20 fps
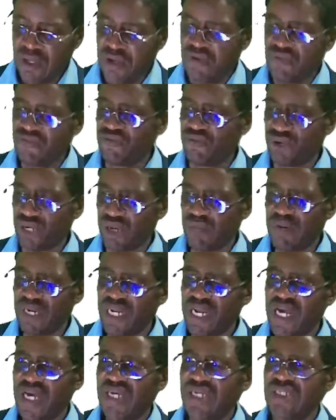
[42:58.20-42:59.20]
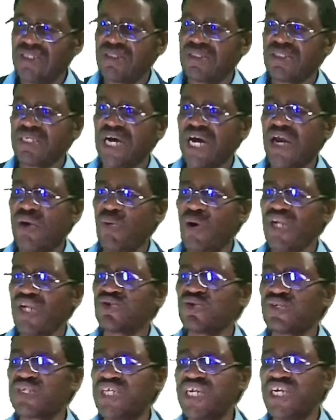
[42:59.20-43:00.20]
For number 9, I want to
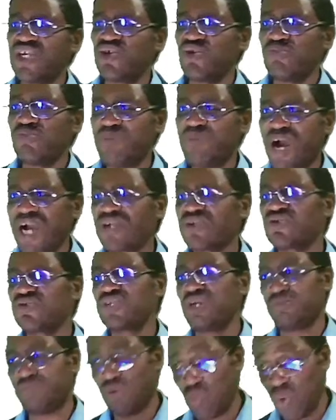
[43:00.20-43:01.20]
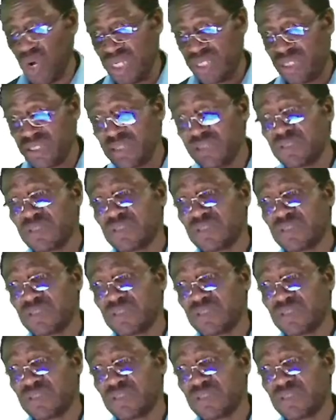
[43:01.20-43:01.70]
take you back to number 1